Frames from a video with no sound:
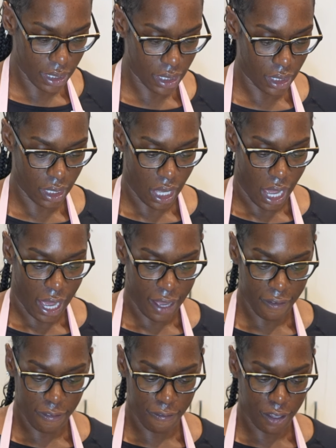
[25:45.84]
until
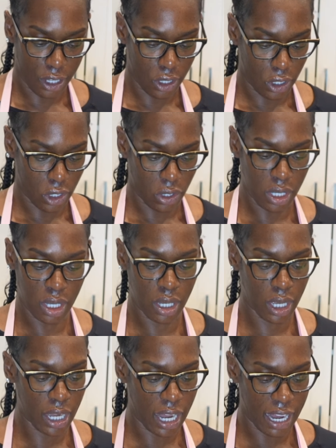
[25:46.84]
I feel
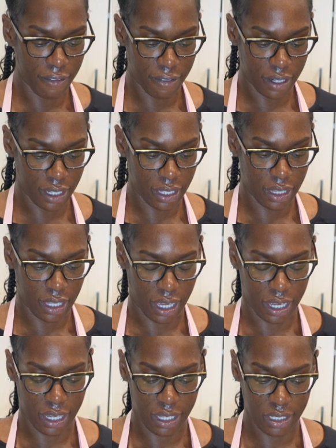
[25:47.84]
confident
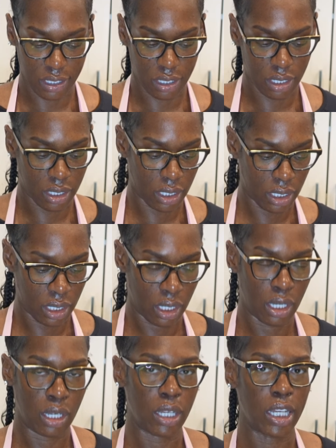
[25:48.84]
that
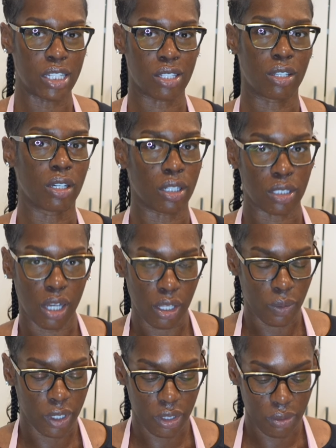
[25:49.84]
it's cooked all the way